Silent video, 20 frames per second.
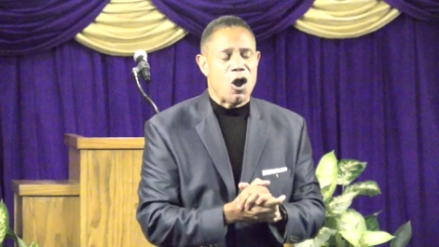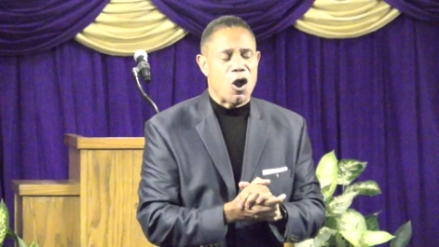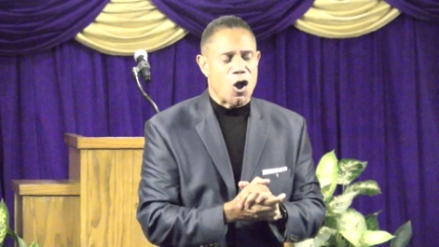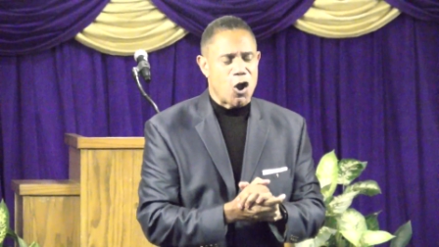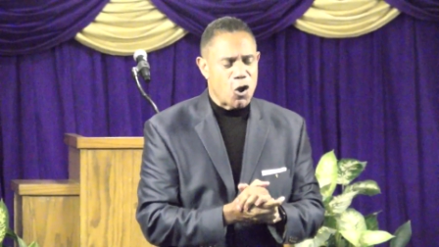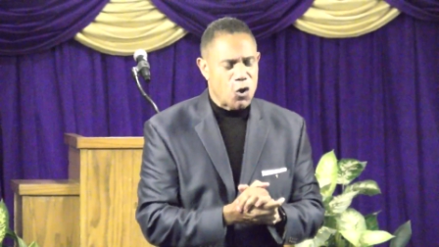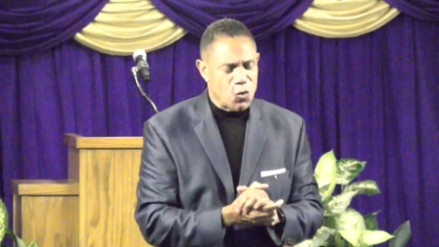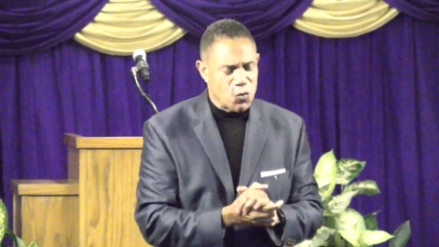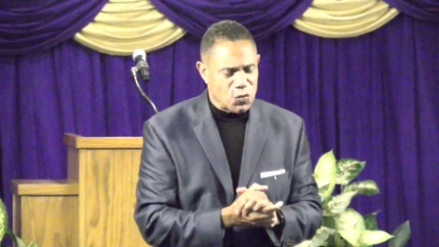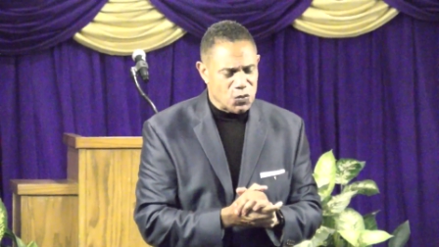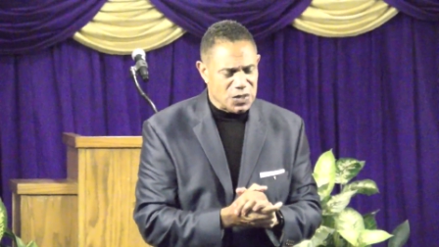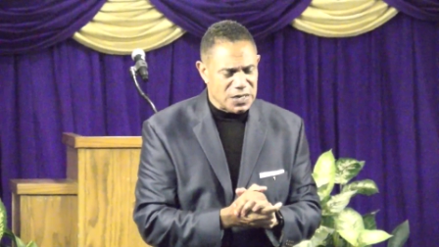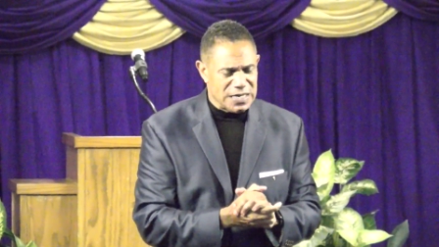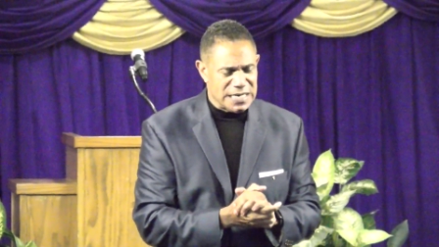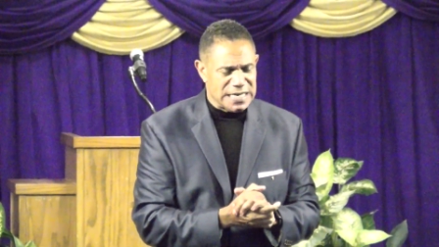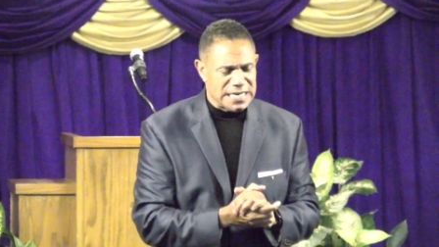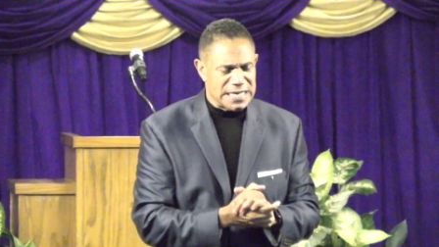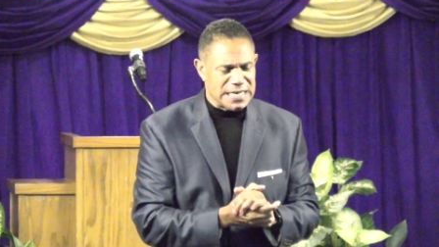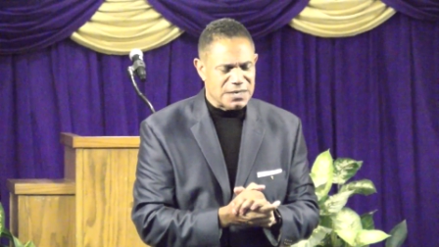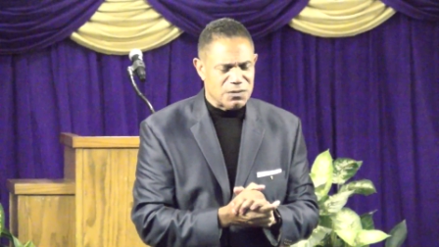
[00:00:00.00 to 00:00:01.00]

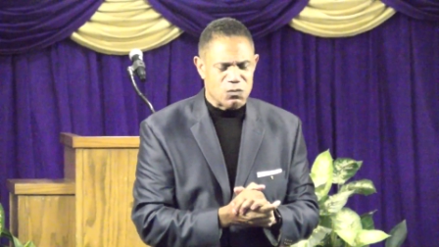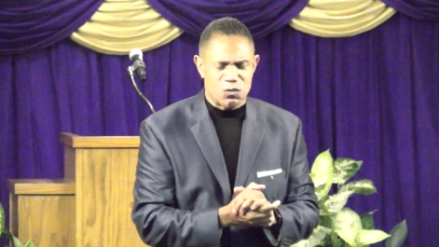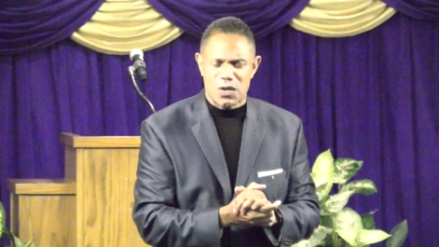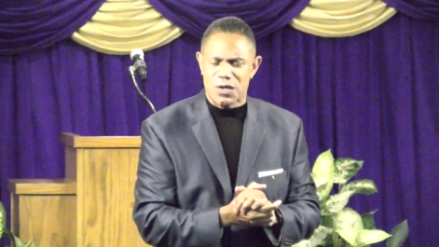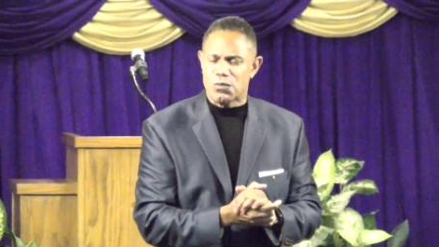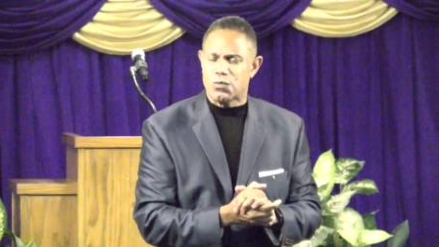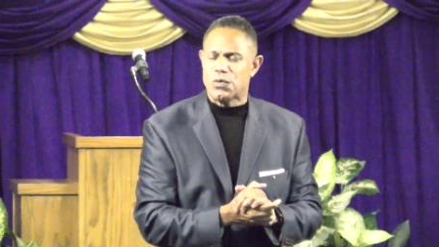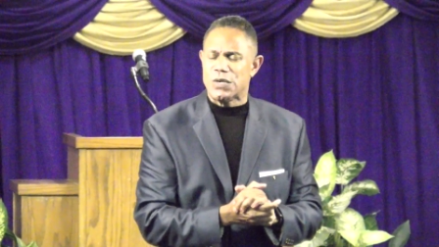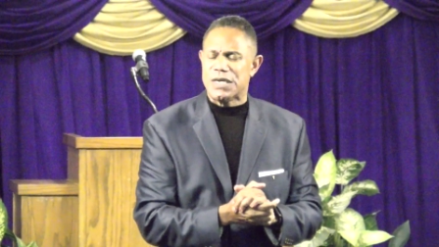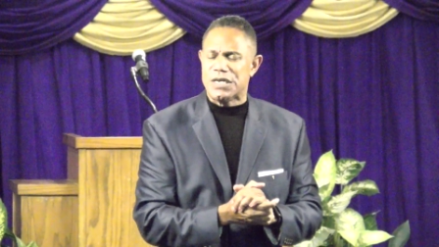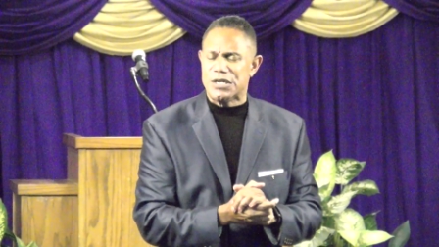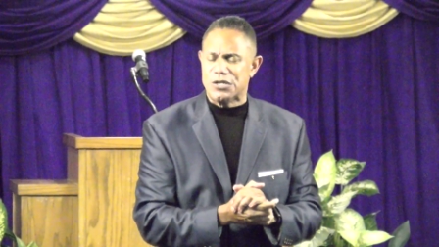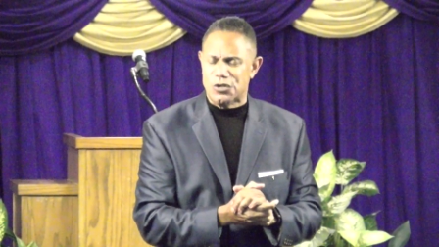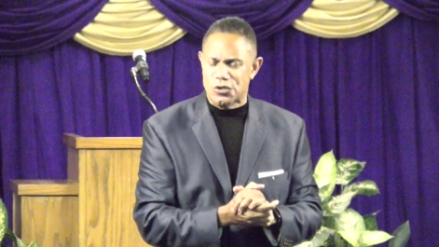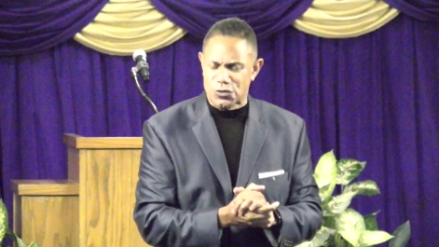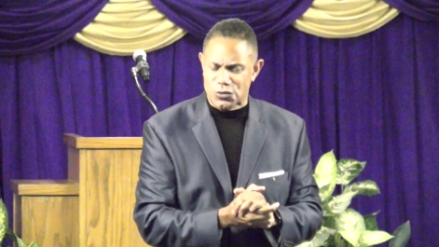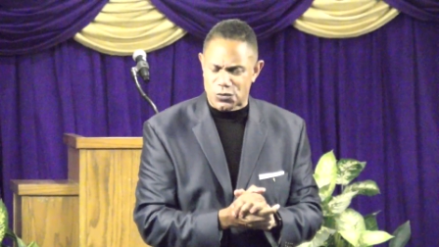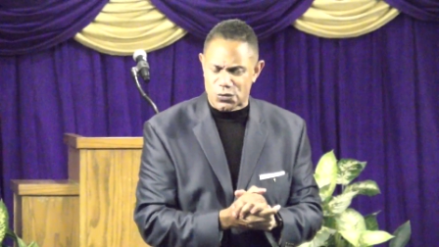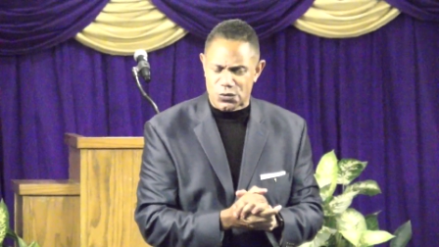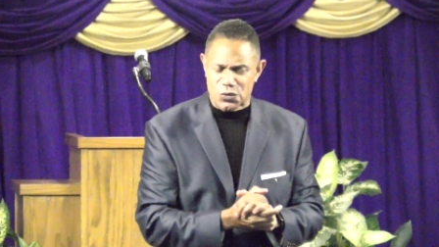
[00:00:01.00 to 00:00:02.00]
Only what we
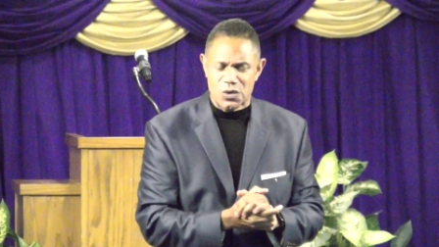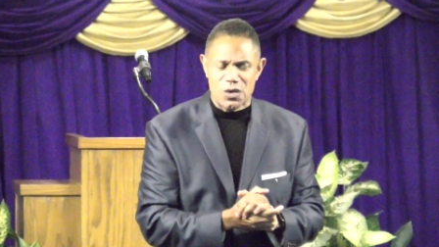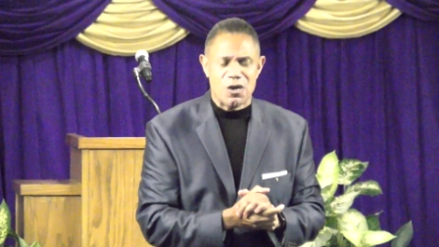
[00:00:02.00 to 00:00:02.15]
do